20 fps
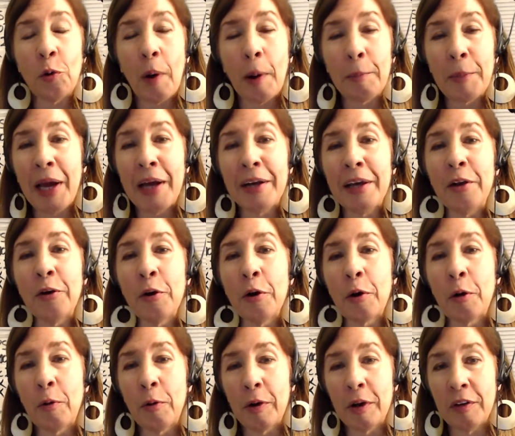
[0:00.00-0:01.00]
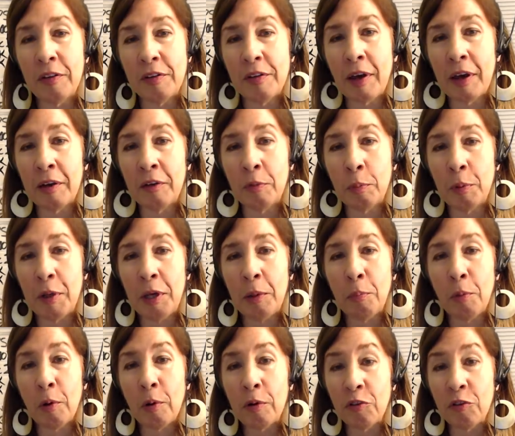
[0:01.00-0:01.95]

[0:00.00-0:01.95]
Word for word: I'm not here to criticize people.